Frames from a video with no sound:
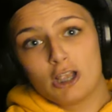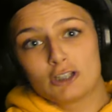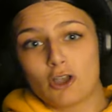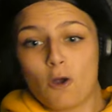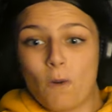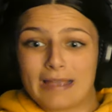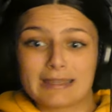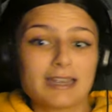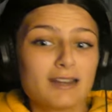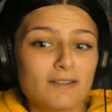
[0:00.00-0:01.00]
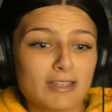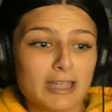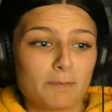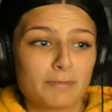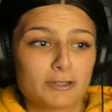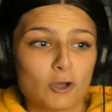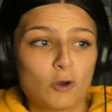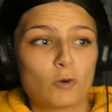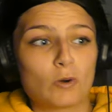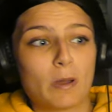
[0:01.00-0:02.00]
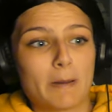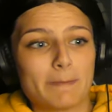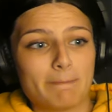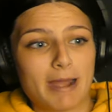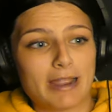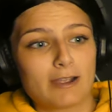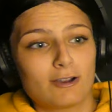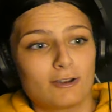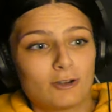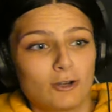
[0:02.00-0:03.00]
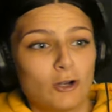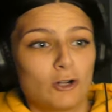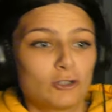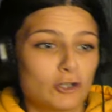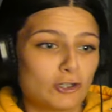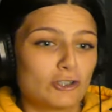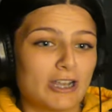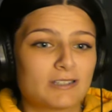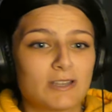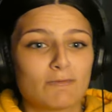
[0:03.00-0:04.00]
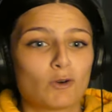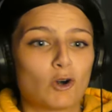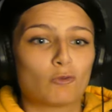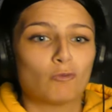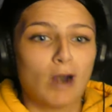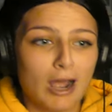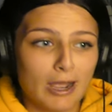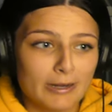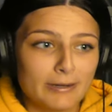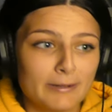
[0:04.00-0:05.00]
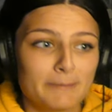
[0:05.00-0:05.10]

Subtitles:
So at the end of the episode, Mike took Jesse for a ride.